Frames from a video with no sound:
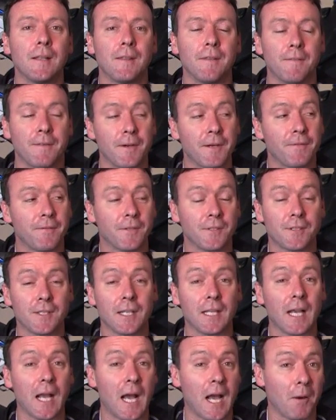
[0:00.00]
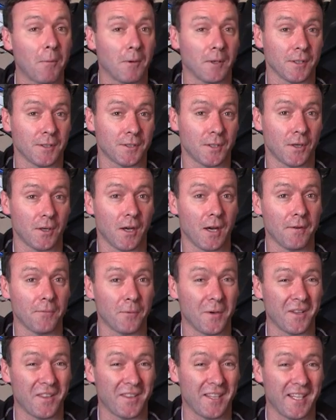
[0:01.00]
The very first thing I want to start
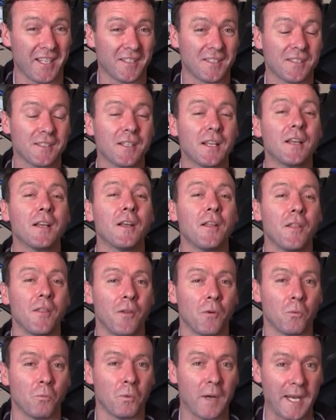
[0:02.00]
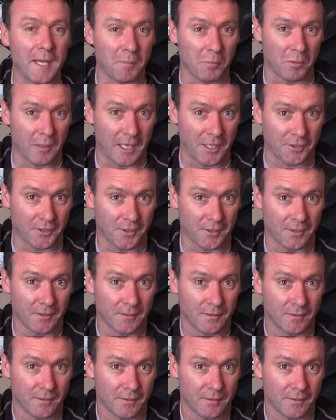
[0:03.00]
off with is the right pressure,